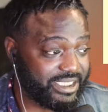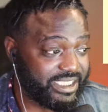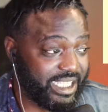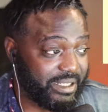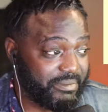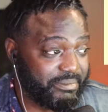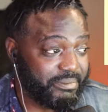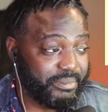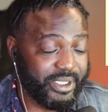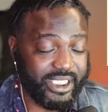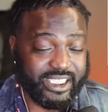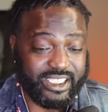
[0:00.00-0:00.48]

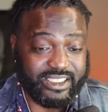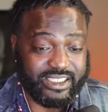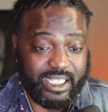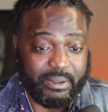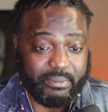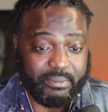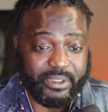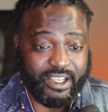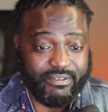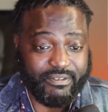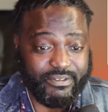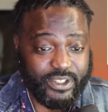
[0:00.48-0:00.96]
because
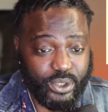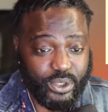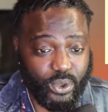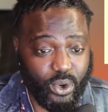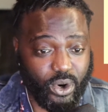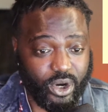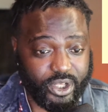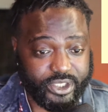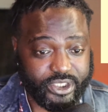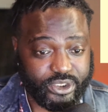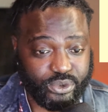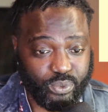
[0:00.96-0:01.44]
I'm giving you
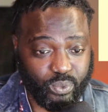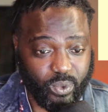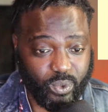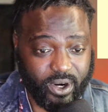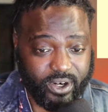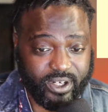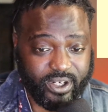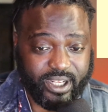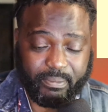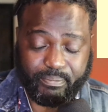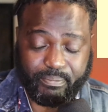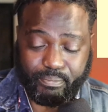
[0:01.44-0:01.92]
all this
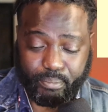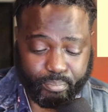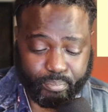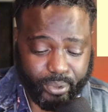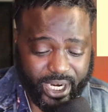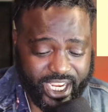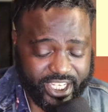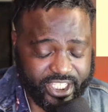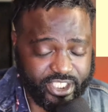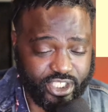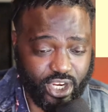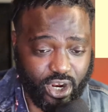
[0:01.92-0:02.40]
work. I'm
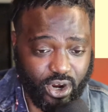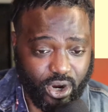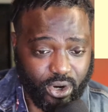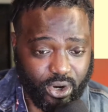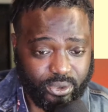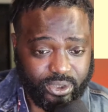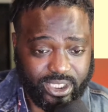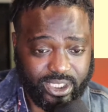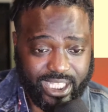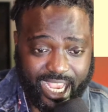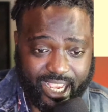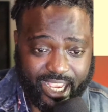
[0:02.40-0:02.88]
breaking your
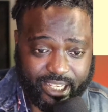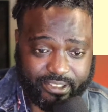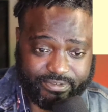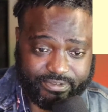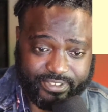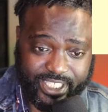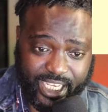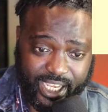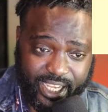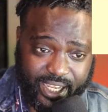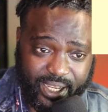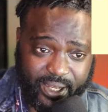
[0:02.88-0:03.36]
whole life
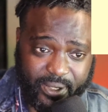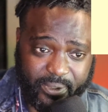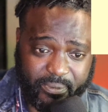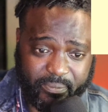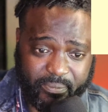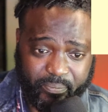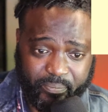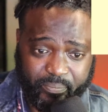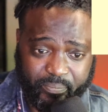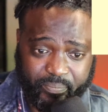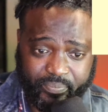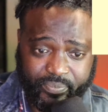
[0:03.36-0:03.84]
down.
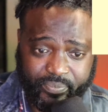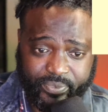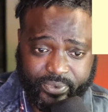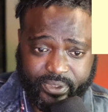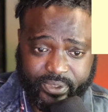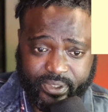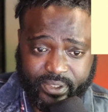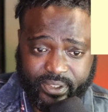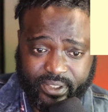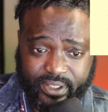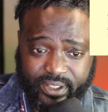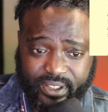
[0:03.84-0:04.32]

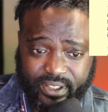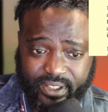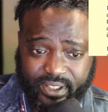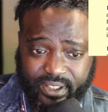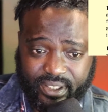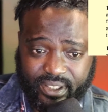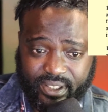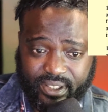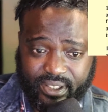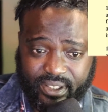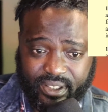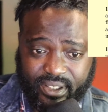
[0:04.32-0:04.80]

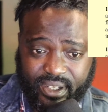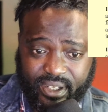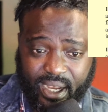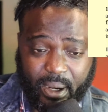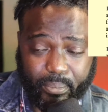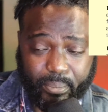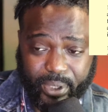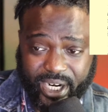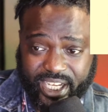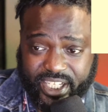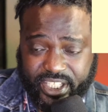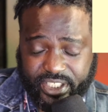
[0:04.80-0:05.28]
I'm
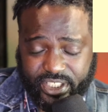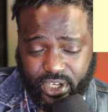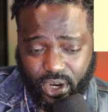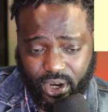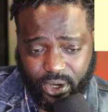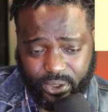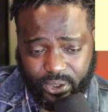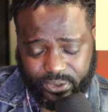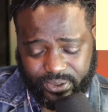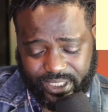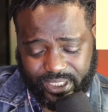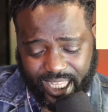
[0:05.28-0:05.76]
breaking your
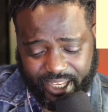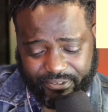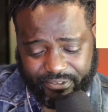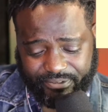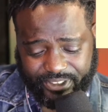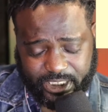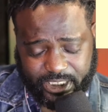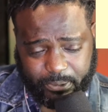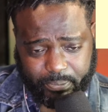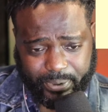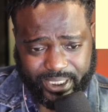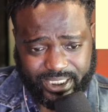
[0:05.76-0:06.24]
whole life
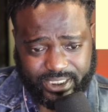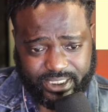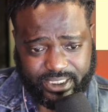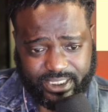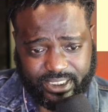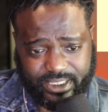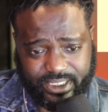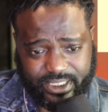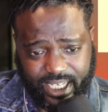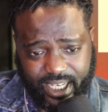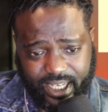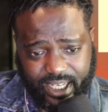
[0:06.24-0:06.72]

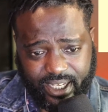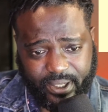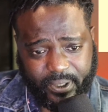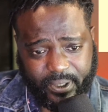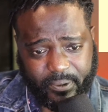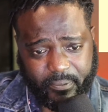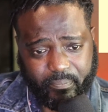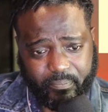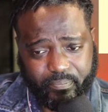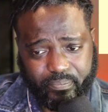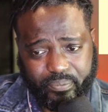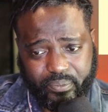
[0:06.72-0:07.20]
expenses
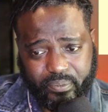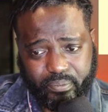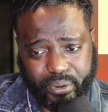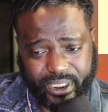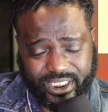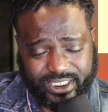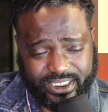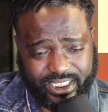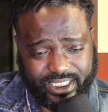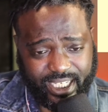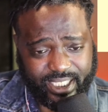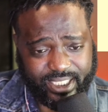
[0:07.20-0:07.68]
down,
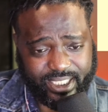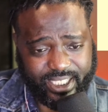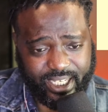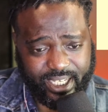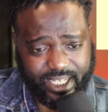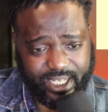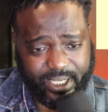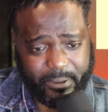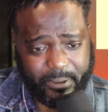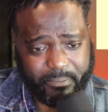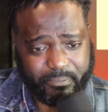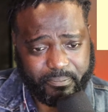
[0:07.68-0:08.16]
Prince
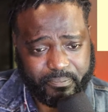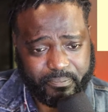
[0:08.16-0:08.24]
Hakeem.